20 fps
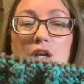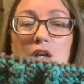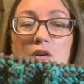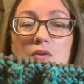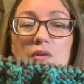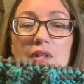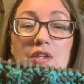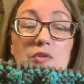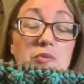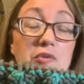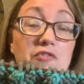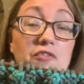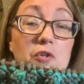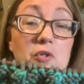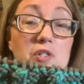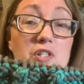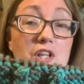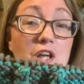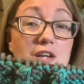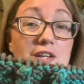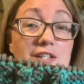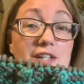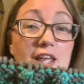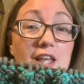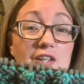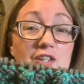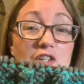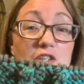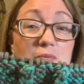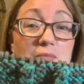like reverse
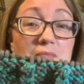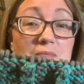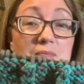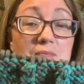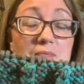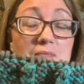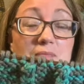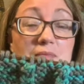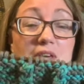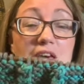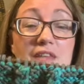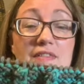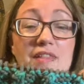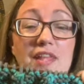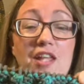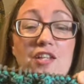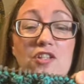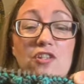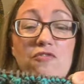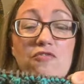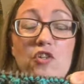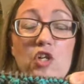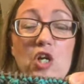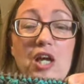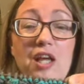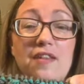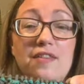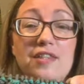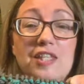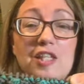stockinette. And then you've
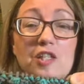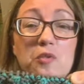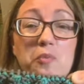got these